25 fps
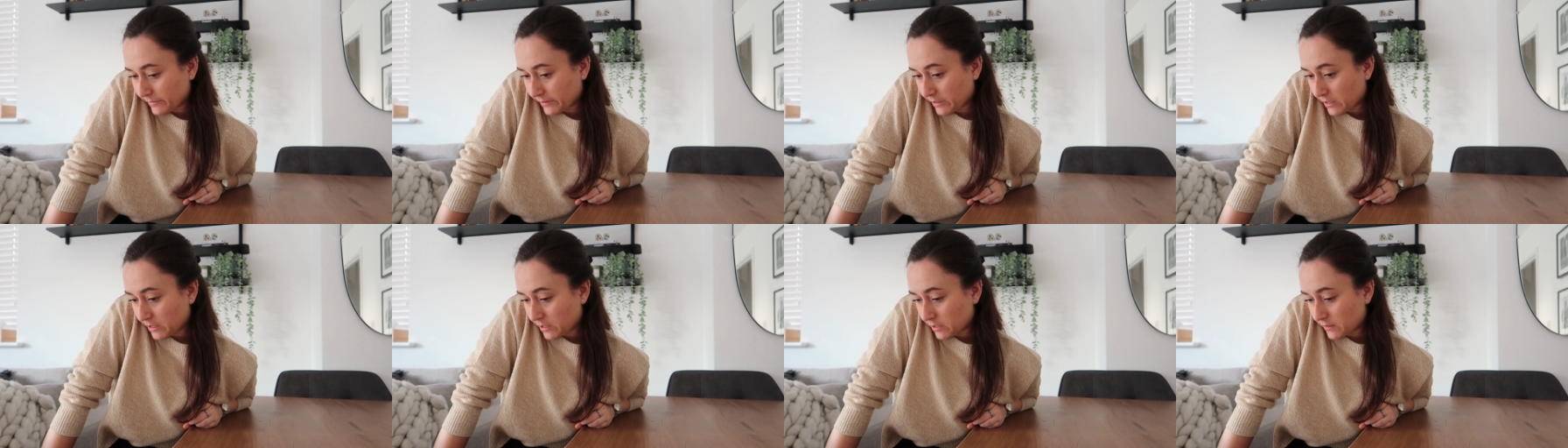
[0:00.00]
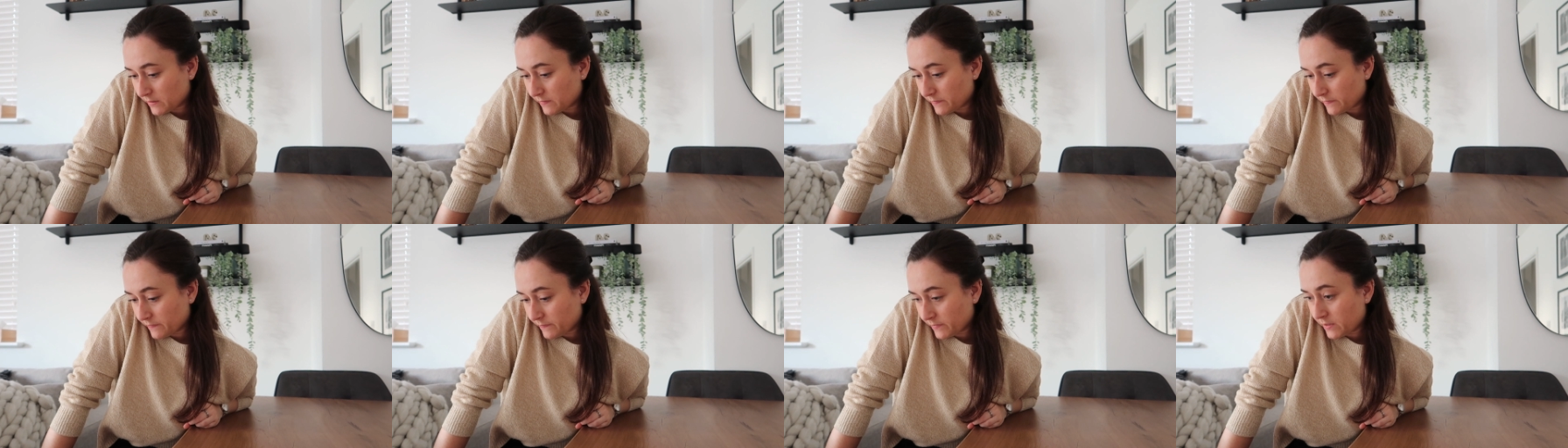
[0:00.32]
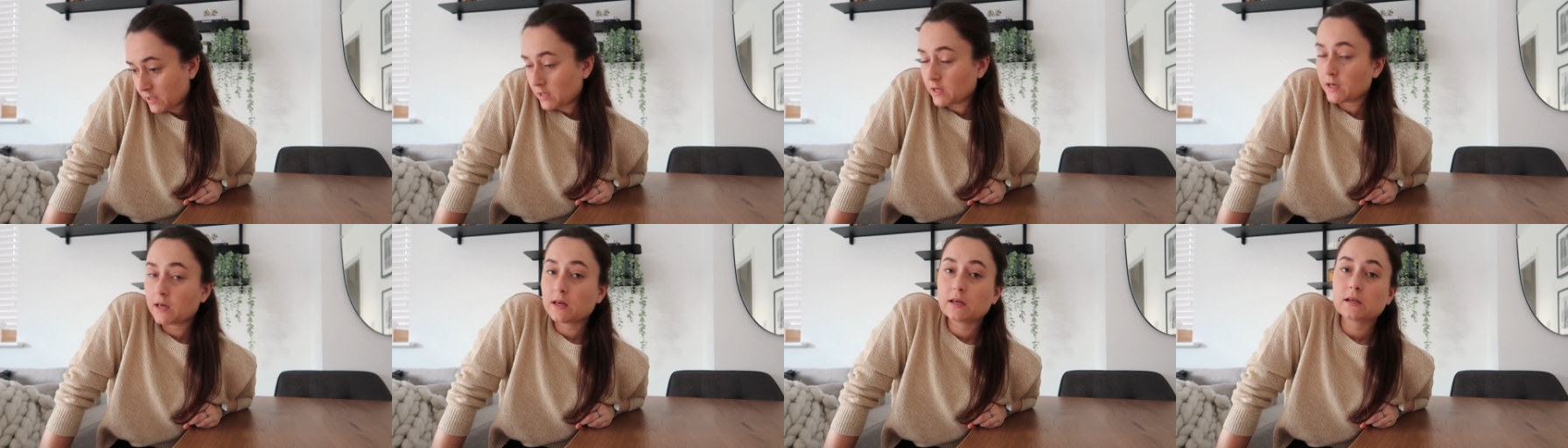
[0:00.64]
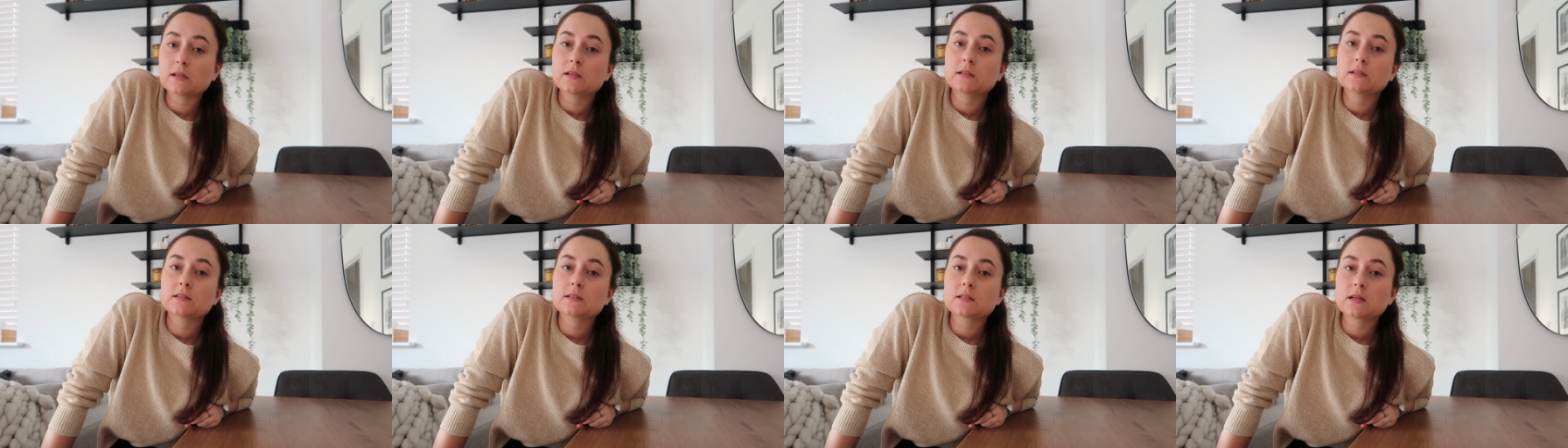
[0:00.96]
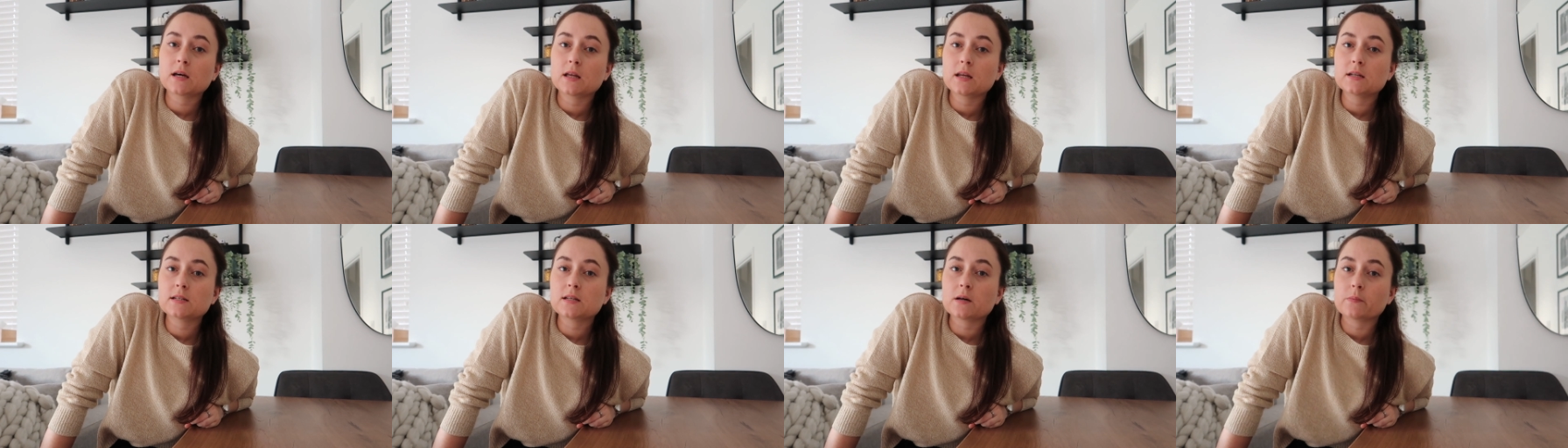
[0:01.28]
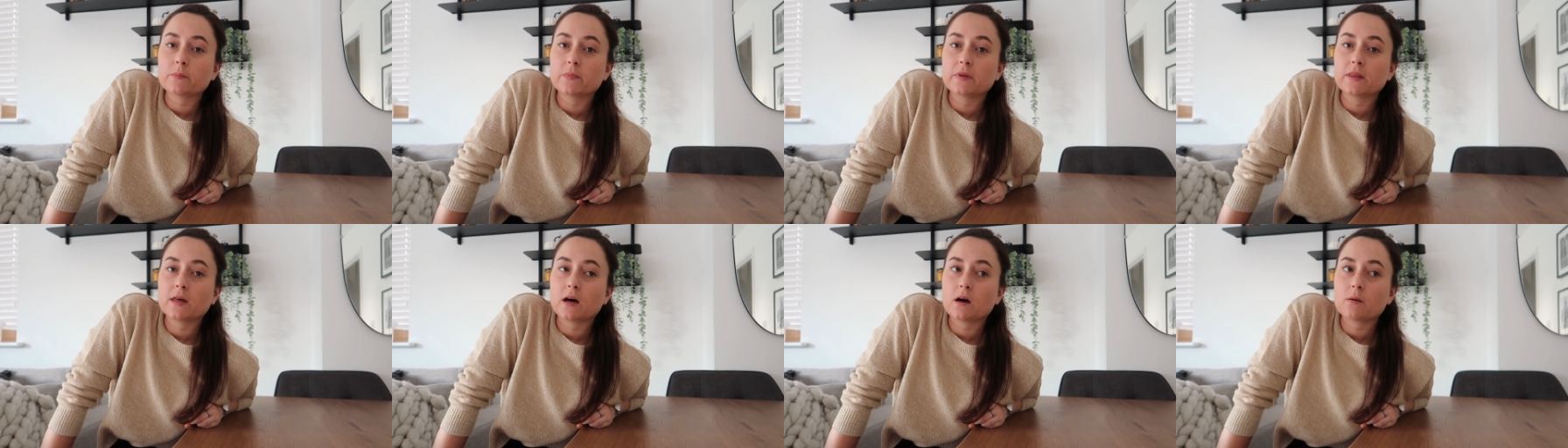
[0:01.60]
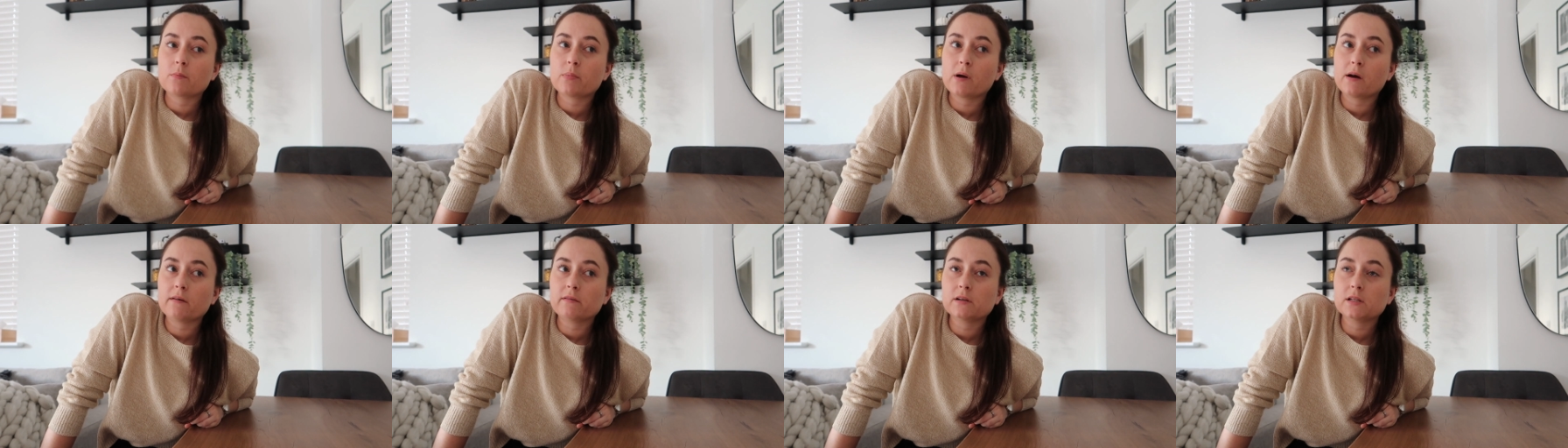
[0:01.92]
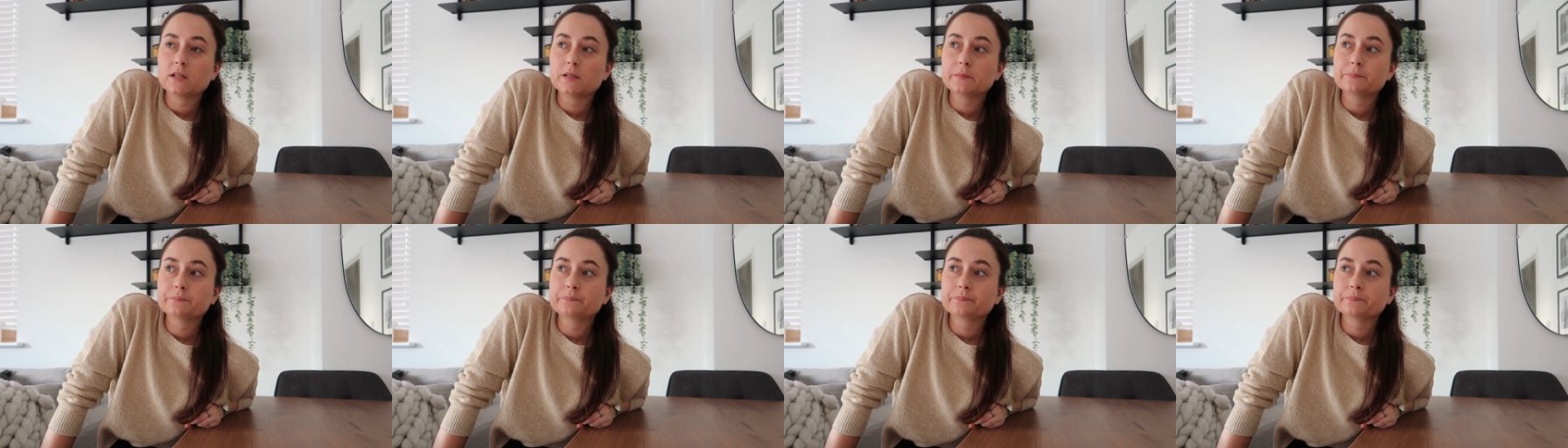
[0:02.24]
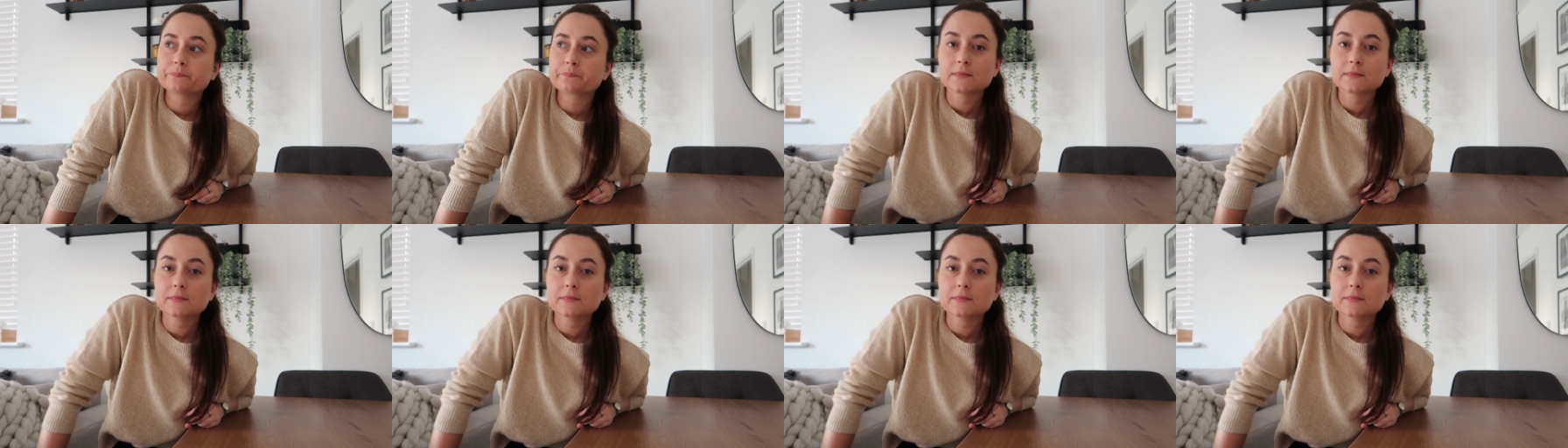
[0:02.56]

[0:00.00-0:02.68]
I kind of, England's kind of done with that apparently.